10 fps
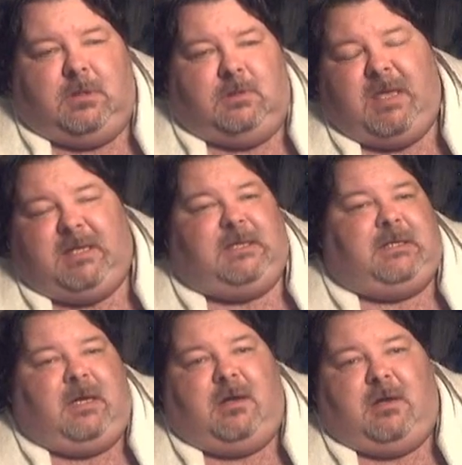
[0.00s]
You make
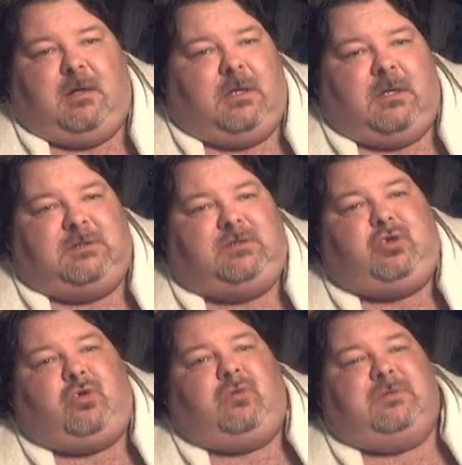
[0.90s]
it a
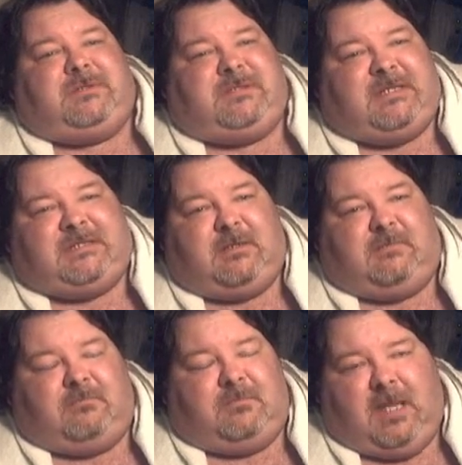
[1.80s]
dual
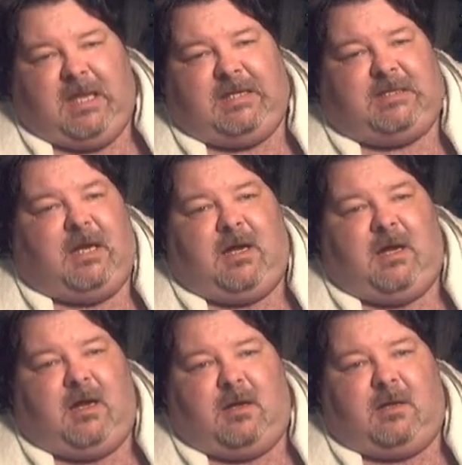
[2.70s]
system like
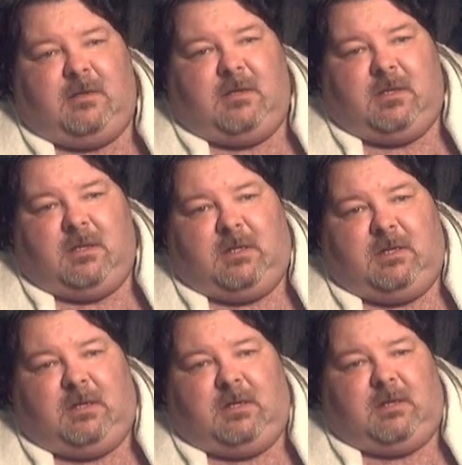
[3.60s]
uh,
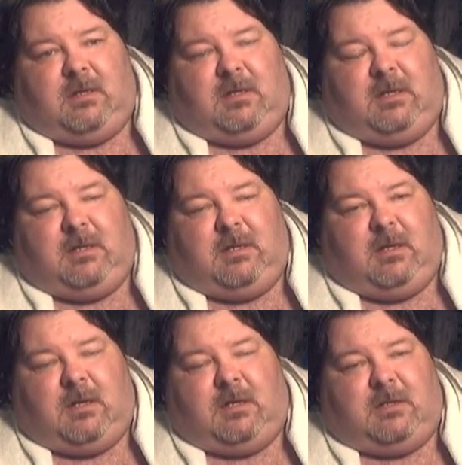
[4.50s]
uh,
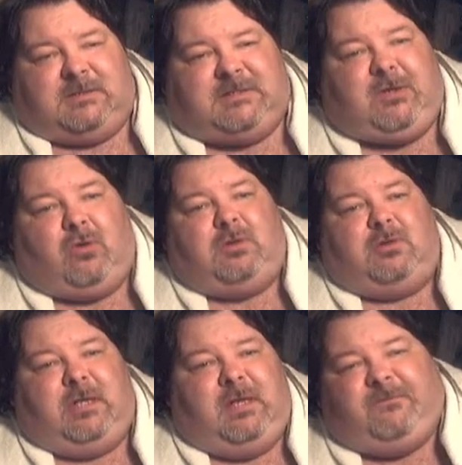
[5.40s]
uh
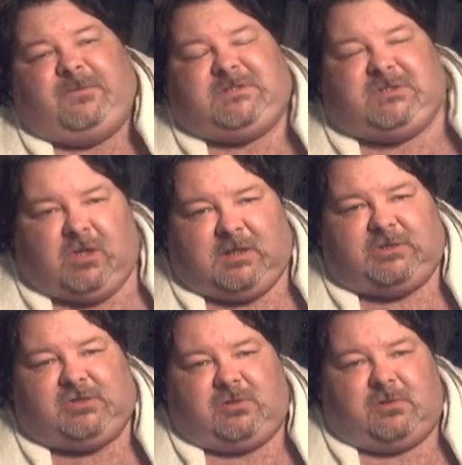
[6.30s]
solar
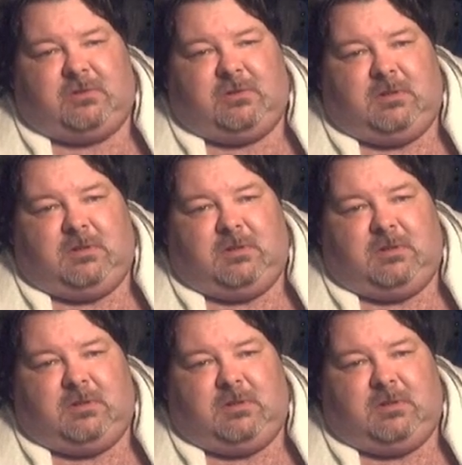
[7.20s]
infrastructure.